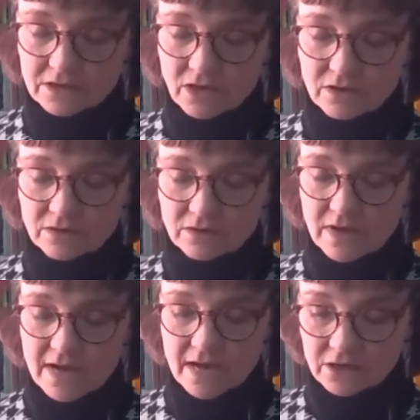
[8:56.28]
you know,
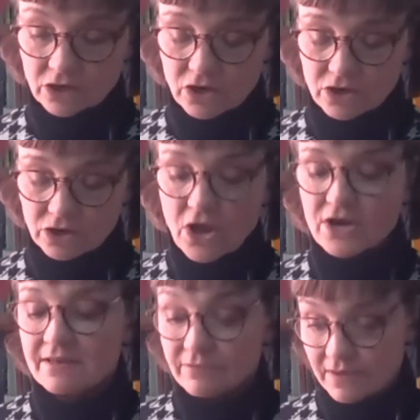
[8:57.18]
uh,
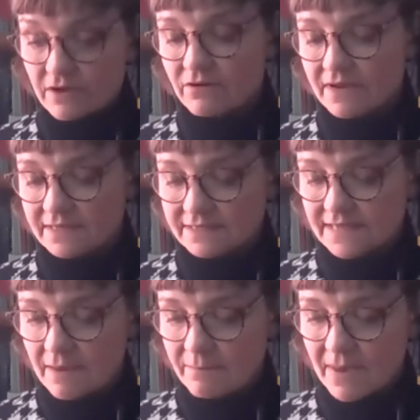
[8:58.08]
learning
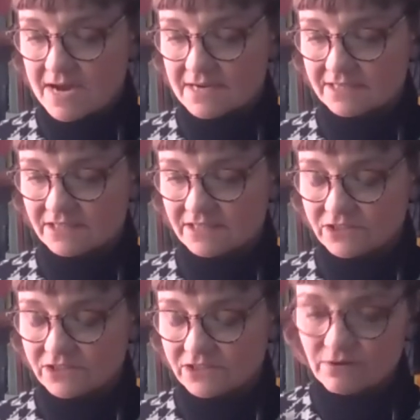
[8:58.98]
theories about
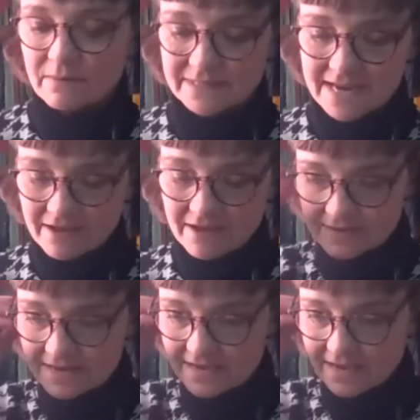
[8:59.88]
disrupting
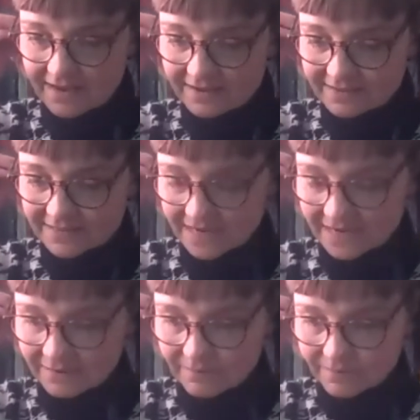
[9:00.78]
our thinking and
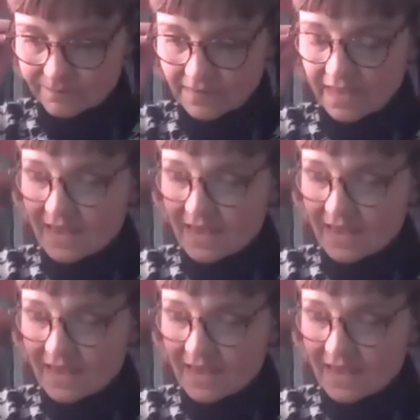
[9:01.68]
um,